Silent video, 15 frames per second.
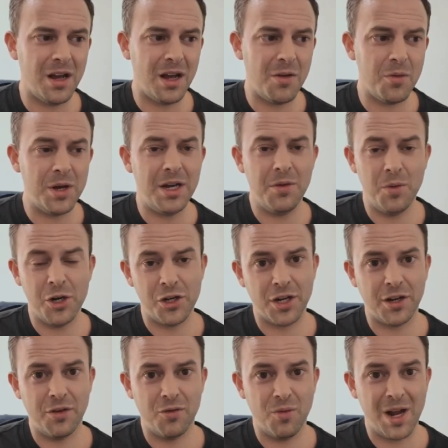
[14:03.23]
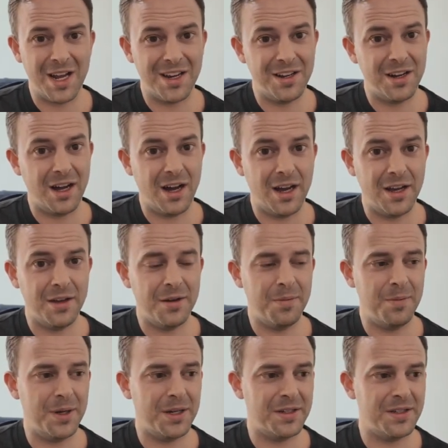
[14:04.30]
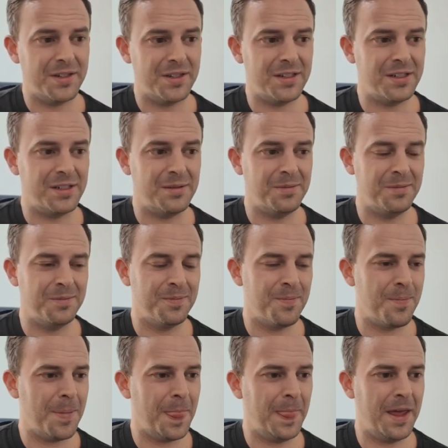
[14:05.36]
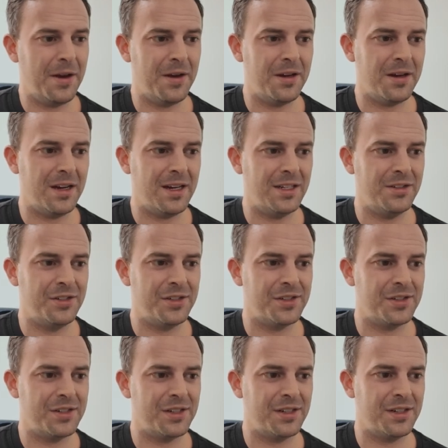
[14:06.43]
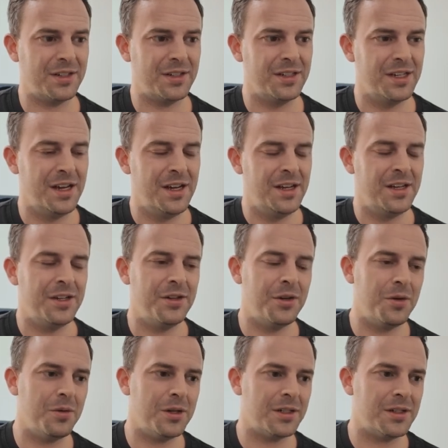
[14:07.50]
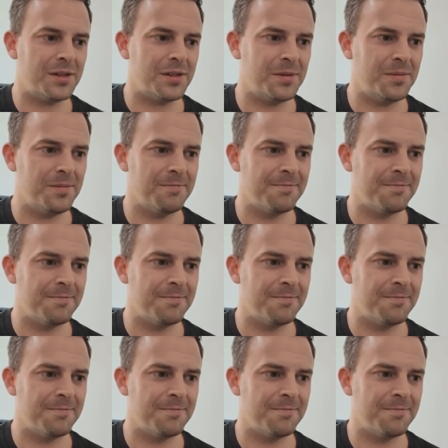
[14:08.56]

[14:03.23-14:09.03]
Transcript: I really wish I could rank it higher, but I just, you know what?